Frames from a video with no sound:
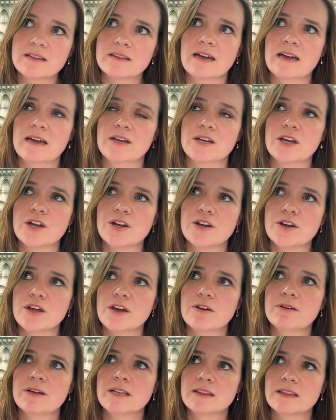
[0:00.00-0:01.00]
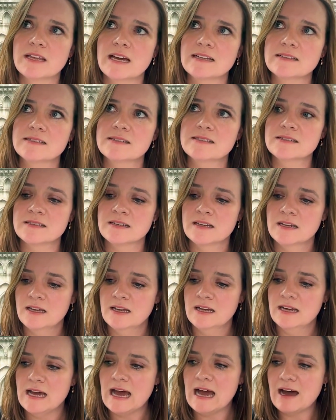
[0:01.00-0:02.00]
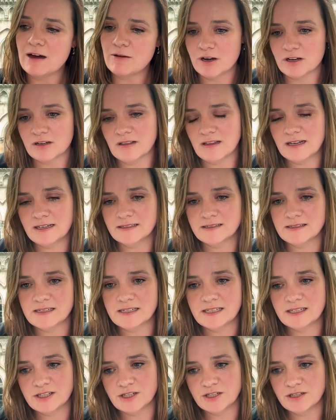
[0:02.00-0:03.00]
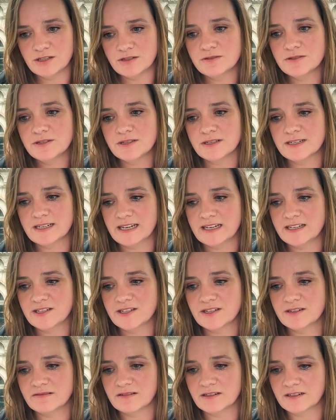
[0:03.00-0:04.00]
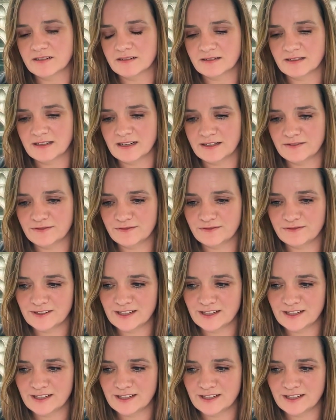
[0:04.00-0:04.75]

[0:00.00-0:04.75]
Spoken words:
that, and knowing that's how our clients need to use the data and kind of